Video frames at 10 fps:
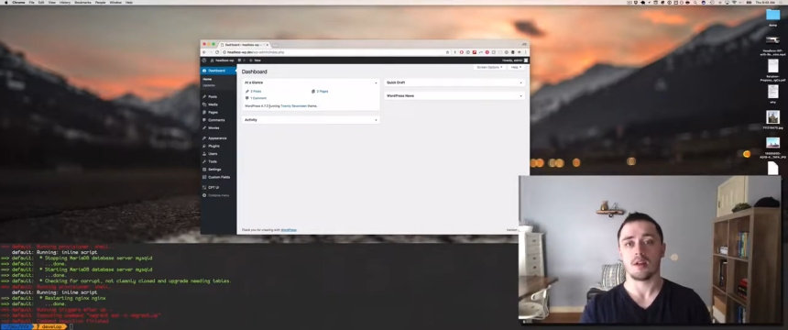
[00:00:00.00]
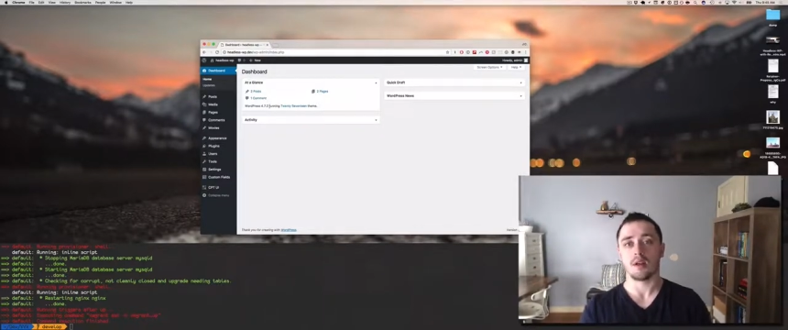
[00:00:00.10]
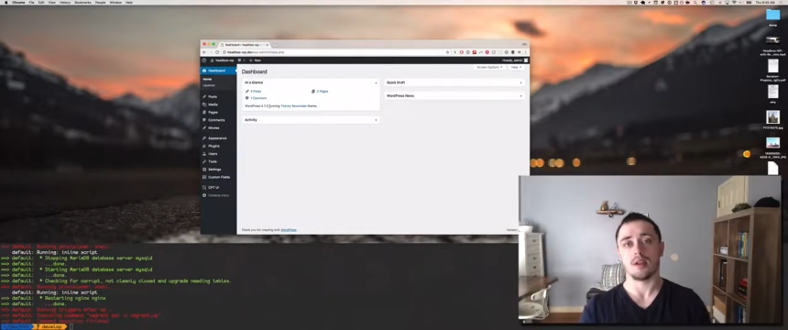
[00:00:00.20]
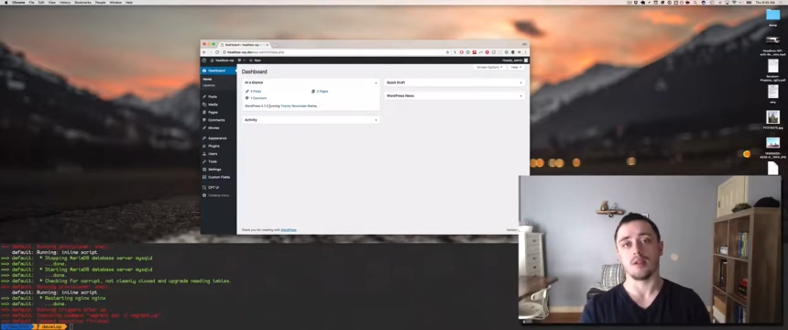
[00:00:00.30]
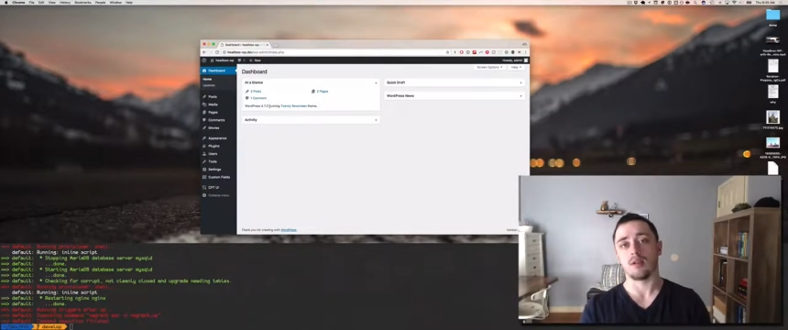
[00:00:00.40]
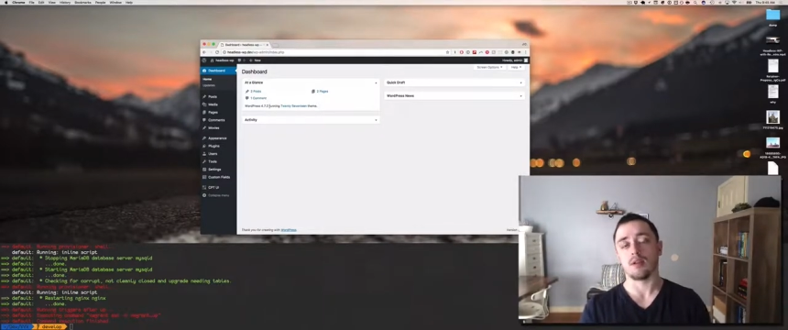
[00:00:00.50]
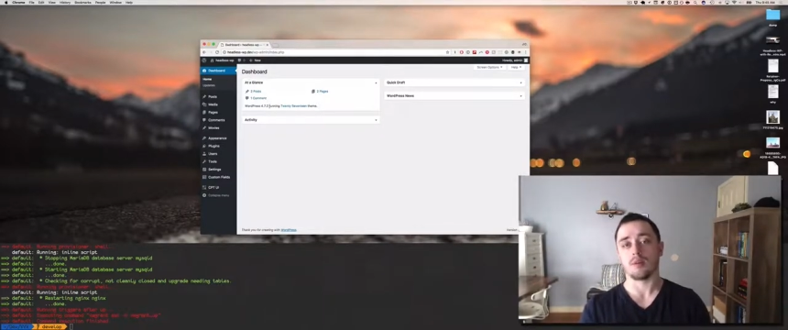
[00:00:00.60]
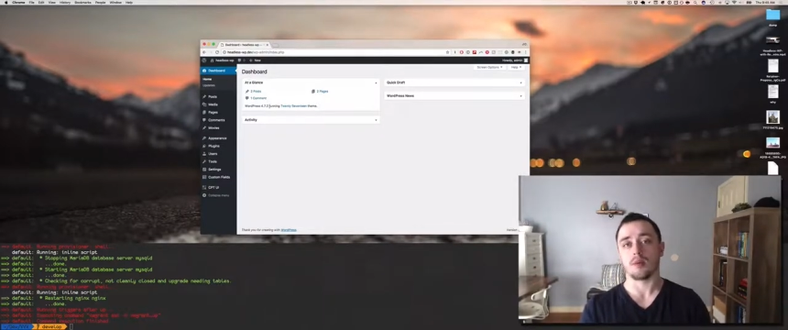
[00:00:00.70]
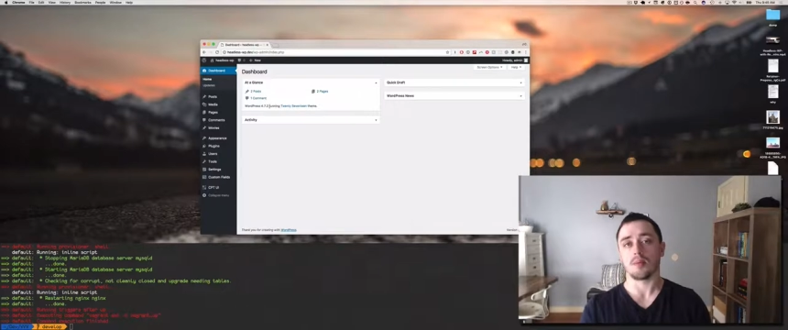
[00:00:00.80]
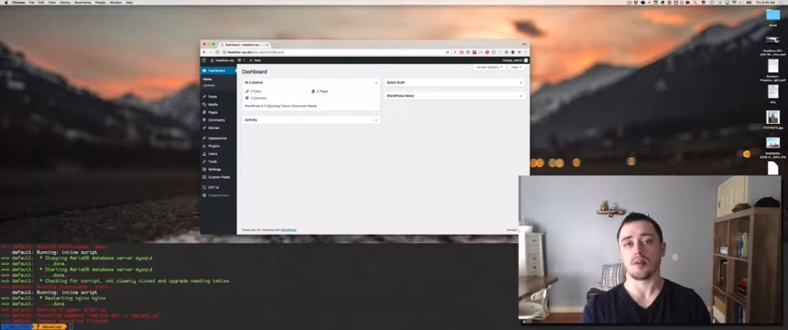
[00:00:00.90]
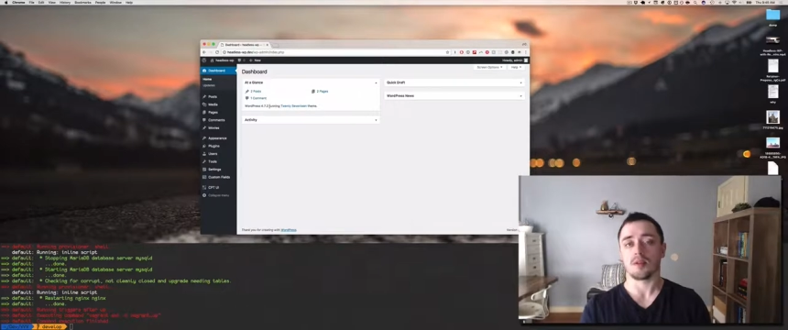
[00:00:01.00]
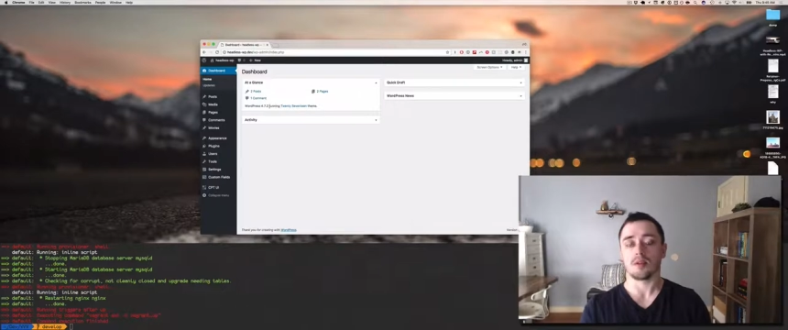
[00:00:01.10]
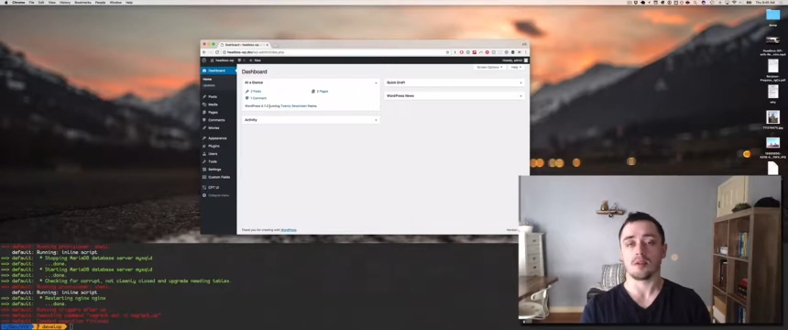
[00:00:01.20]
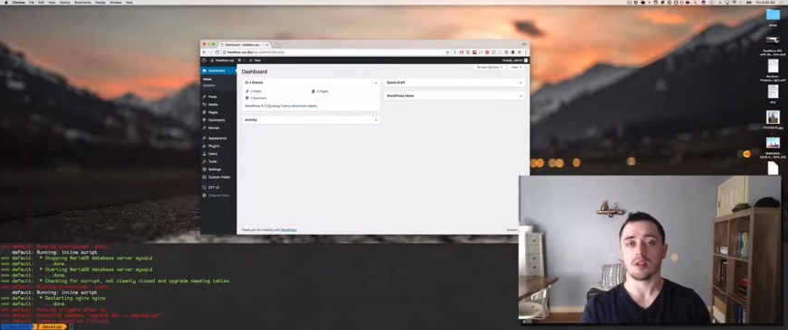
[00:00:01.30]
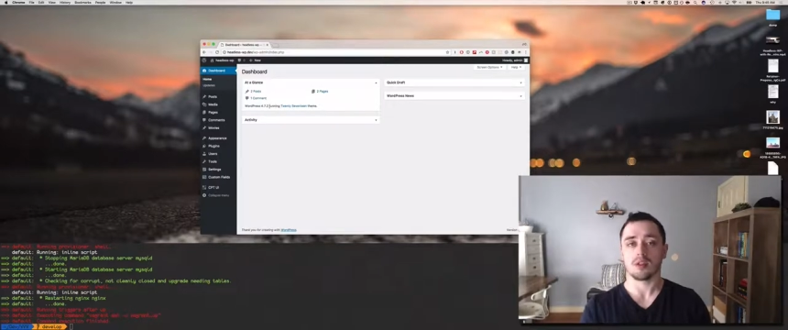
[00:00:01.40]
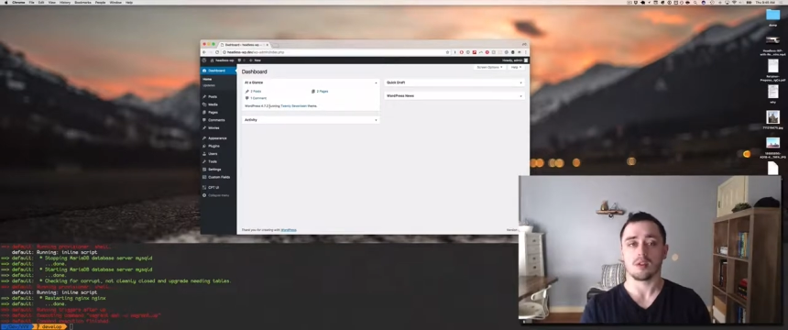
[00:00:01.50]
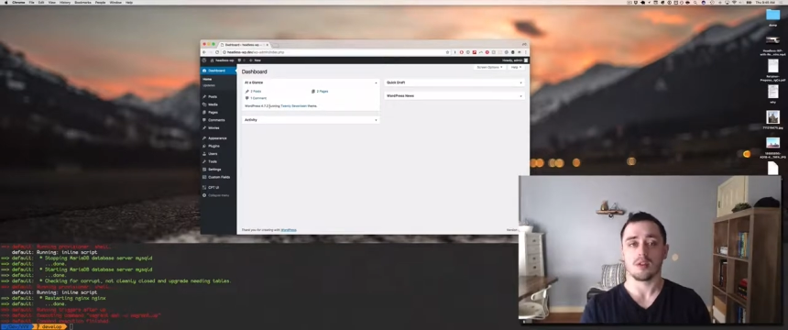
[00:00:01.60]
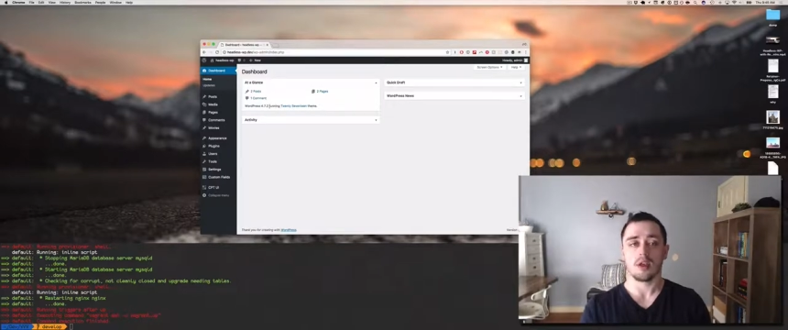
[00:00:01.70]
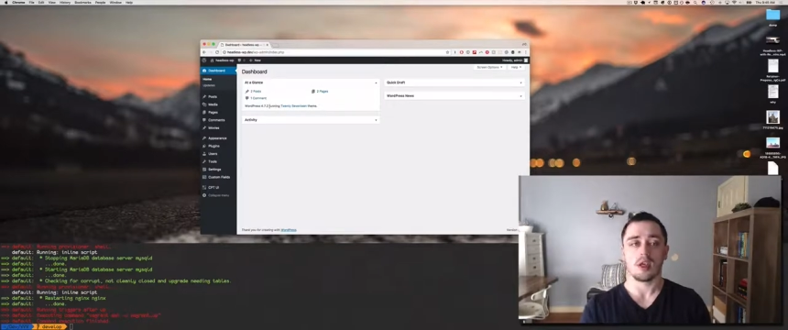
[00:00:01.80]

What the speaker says: into your WordPress installation.